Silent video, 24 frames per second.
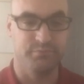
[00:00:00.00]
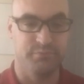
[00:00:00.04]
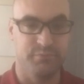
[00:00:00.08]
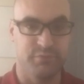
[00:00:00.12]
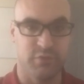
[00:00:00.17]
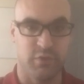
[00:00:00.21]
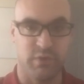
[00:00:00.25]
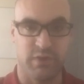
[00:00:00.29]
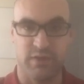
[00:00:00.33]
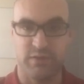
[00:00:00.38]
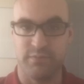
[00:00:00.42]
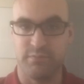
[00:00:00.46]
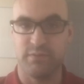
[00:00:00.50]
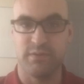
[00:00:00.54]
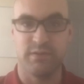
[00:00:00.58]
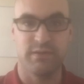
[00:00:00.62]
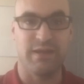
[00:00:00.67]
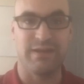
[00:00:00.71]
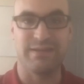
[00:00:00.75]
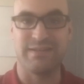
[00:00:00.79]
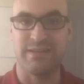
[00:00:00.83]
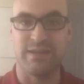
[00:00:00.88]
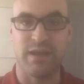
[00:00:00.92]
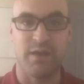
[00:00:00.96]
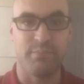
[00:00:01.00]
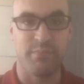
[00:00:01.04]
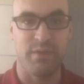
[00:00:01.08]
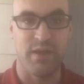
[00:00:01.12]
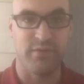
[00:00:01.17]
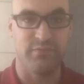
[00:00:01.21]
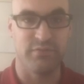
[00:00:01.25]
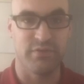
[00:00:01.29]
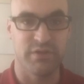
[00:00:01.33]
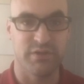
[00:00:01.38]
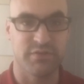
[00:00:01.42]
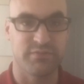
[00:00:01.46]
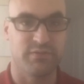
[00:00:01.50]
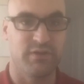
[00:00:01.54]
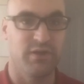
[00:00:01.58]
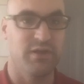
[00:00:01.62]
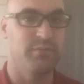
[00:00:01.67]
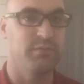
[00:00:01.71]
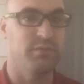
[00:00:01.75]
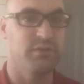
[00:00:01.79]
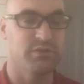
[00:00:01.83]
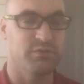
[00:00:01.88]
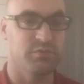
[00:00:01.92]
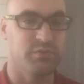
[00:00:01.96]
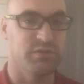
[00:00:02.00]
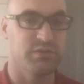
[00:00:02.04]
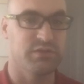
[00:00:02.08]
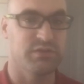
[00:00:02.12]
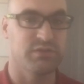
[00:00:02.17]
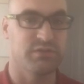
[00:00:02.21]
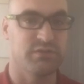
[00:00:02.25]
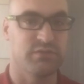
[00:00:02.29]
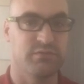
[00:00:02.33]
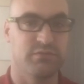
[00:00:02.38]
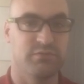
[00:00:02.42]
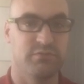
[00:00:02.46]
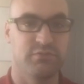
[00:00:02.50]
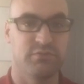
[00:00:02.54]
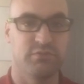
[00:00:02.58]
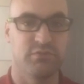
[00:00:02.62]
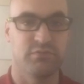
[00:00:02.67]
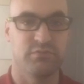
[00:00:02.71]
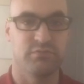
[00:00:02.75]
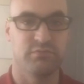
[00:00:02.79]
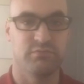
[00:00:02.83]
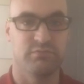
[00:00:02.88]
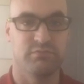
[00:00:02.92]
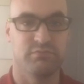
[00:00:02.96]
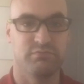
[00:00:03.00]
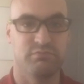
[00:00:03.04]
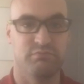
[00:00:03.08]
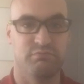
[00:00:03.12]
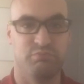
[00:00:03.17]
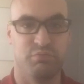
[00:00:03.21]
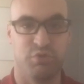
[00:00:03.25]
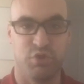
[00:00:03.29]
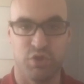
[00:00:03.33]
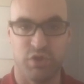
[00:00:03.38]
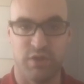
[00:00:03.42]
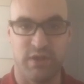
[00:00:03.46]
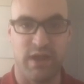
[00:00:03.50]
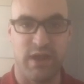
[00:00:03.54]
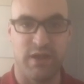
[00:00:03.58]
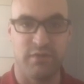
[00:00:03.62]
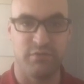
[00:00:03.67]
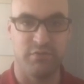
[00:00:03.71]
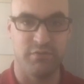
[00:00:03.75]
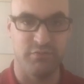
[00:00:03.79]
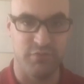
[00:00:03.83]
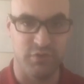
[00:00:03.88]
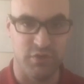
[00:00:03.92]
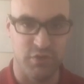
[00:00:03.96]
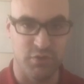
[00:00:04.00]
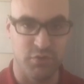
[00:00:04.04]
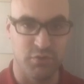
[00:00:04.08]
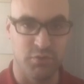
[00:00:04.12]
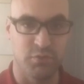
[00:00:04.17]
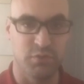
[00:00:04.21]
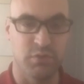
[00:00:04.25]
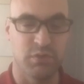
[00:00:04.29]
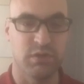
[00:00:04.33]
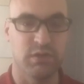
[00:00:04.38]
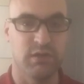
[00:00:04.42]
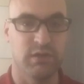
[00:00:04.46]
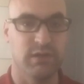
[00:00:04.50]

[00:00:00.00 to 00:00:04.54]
so I did not pay for this frame. This was purely a review